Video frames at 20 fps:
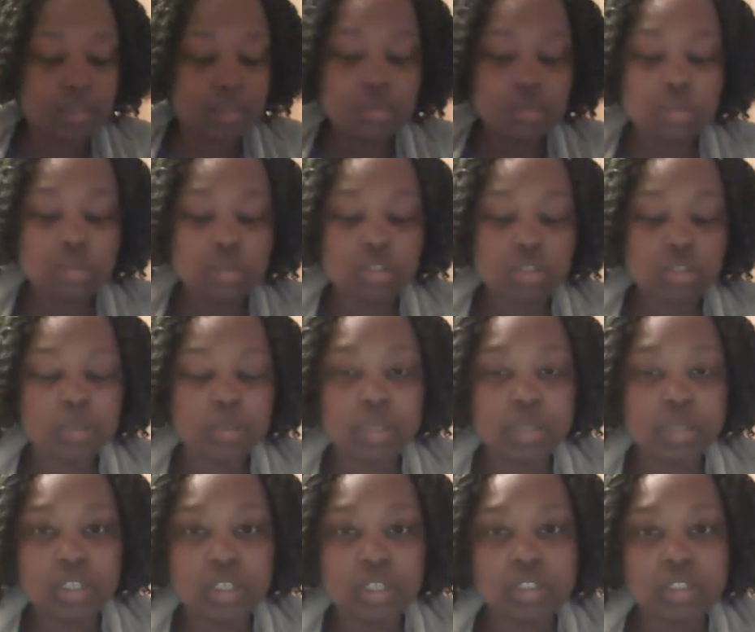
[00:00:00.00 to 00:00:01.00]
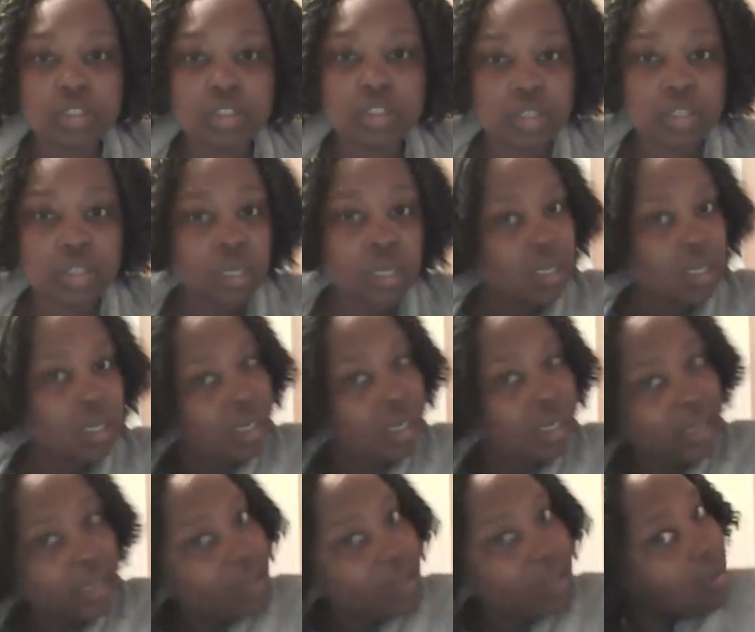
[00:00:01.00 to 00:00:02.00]
use a little sponge,
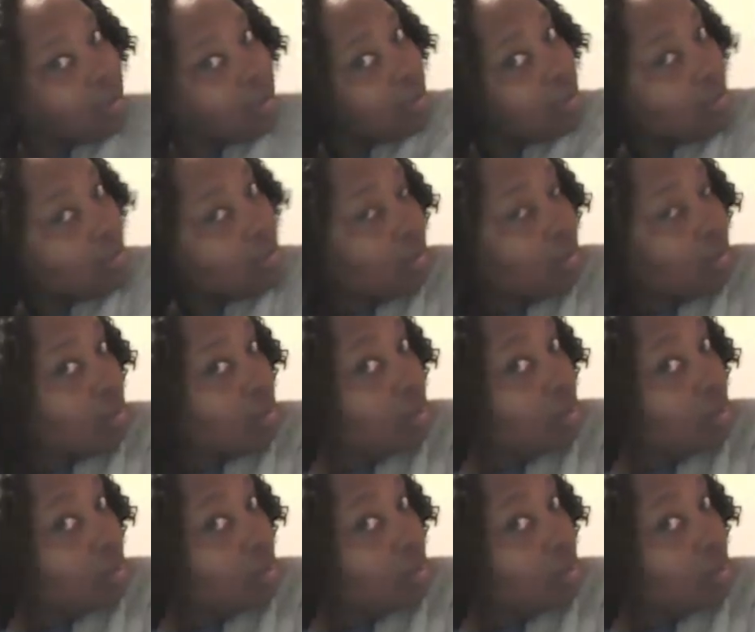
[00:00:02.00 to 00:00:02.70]
like in